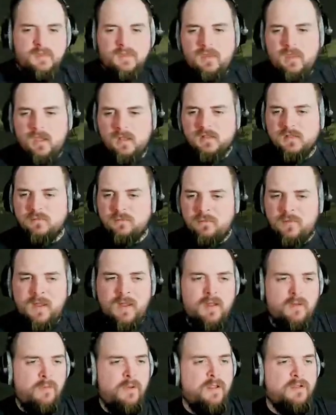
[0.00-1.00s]
Doesn't
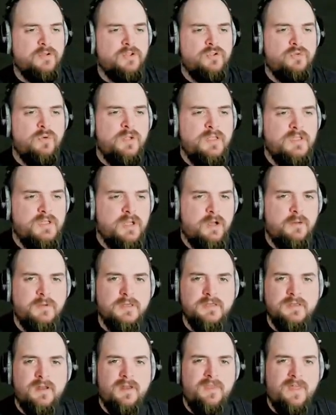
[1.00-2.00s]
matter when our swing time
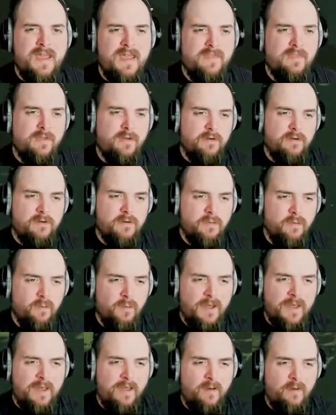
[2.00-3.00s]
is like that, though.
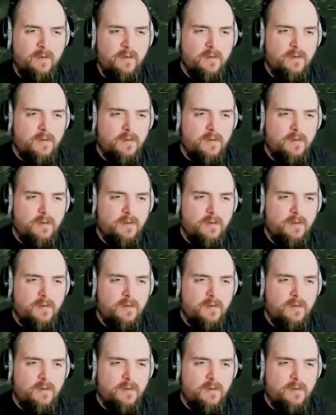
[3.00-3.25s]
Wow.